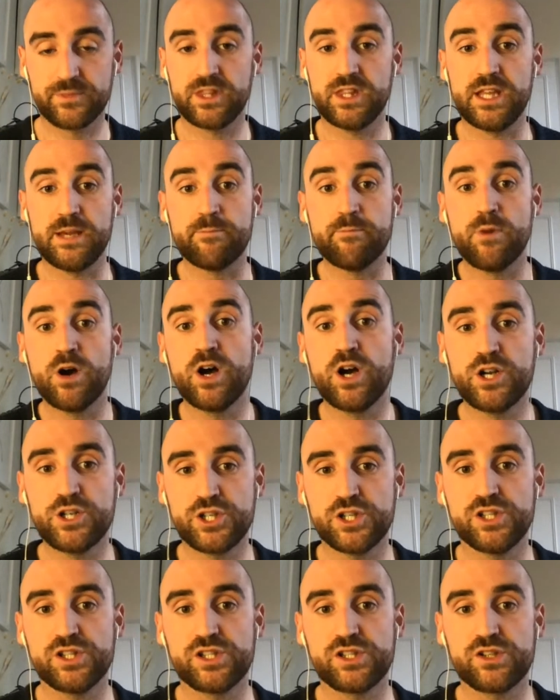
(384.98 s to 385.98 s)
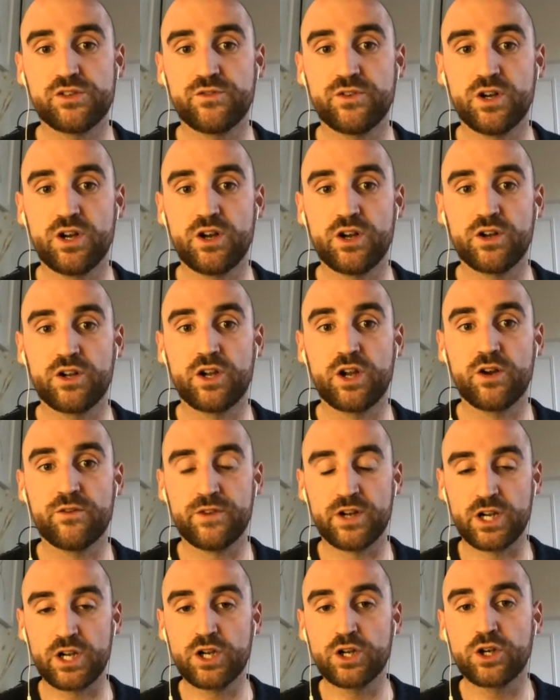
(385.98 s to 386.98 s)
the emergence of
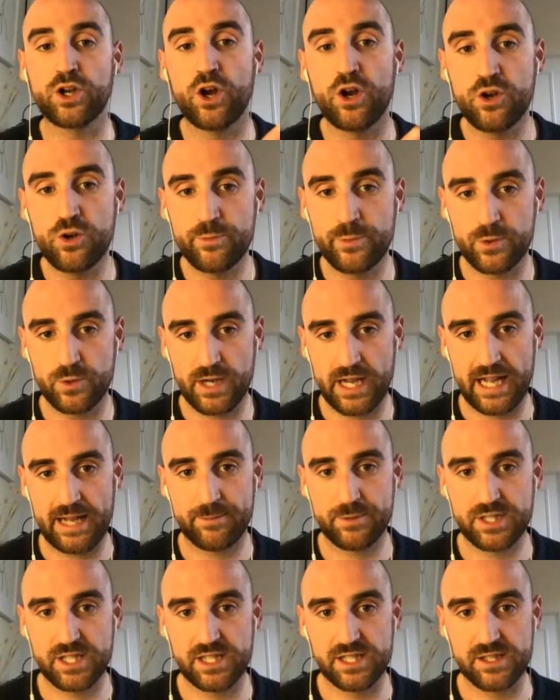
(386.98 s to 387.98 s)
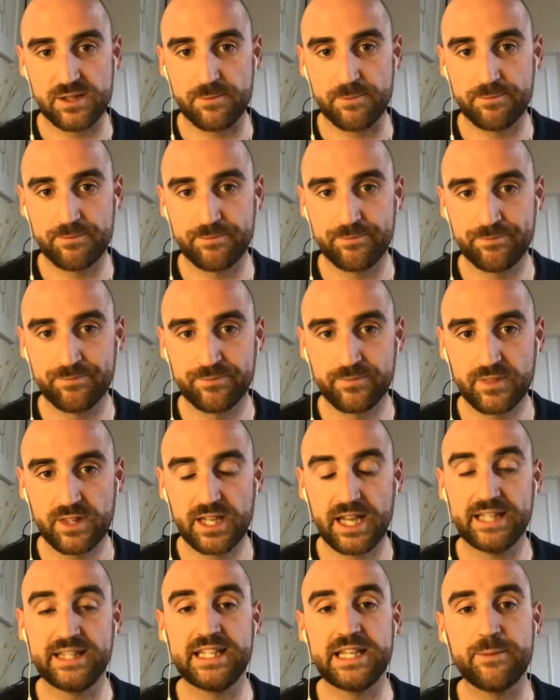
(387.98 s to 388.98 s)
a global capitalism,
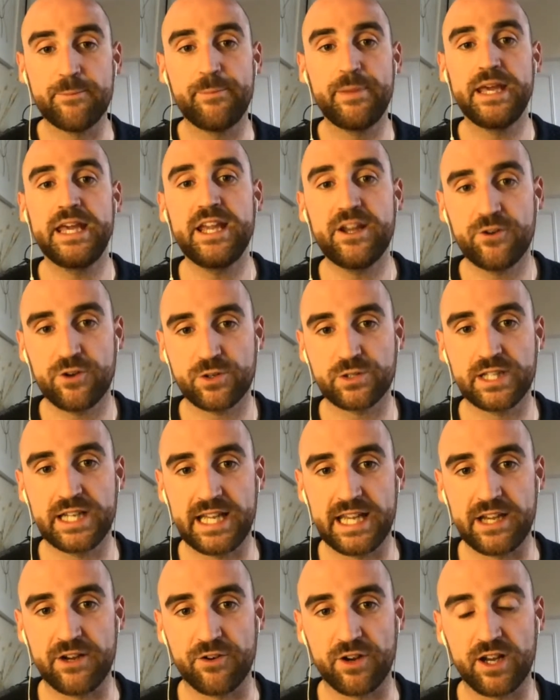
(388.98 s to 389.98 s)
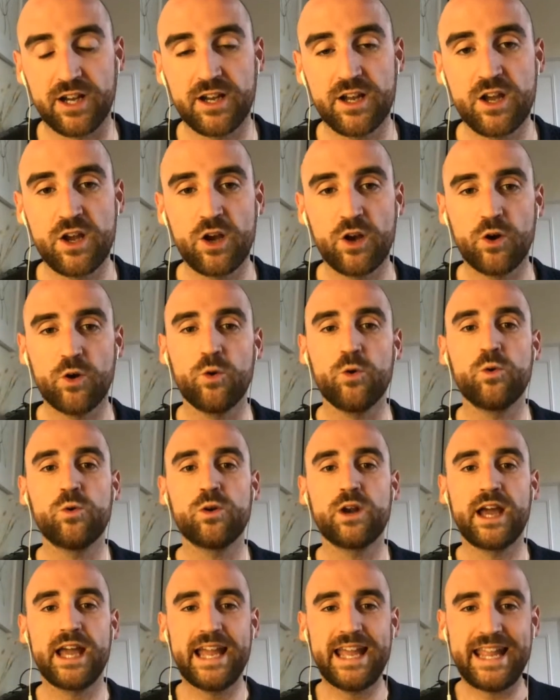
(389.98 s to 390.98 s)
and the imperial era,
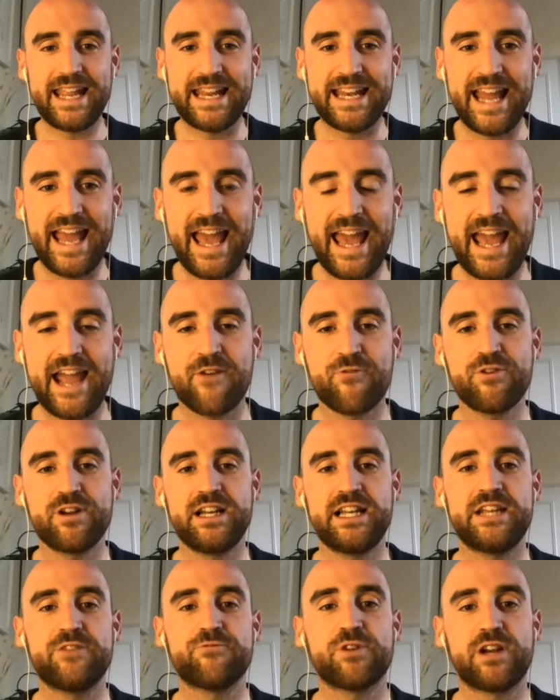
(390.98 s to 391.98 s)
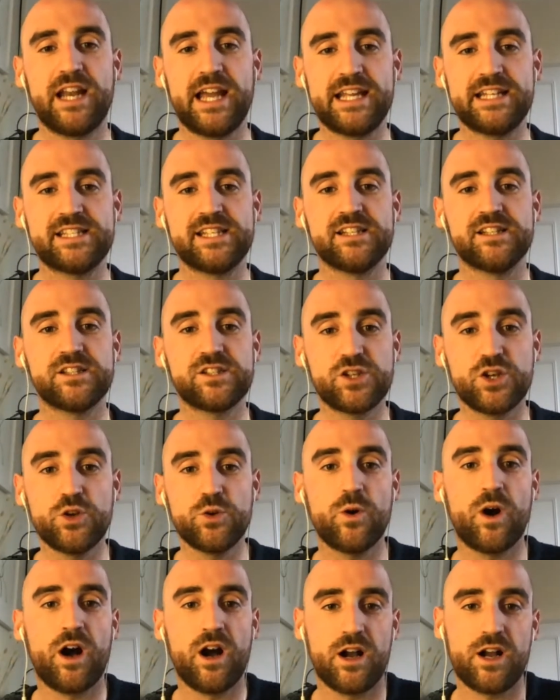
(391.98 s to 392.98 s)
all inherently related
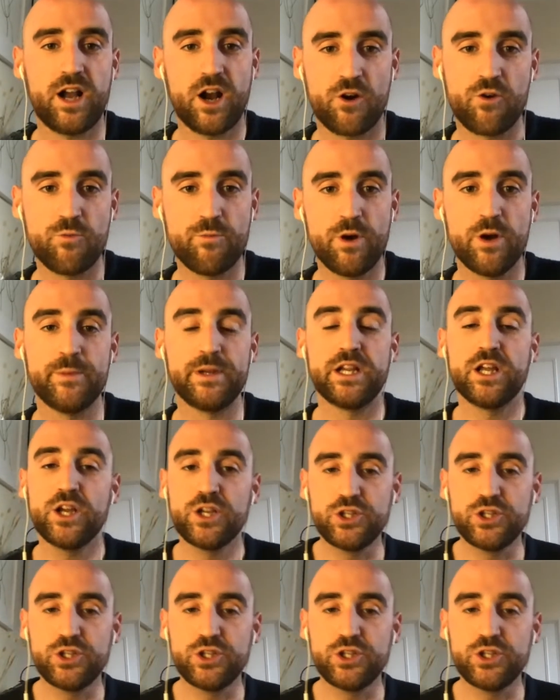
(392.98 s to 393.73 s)
to our current moment.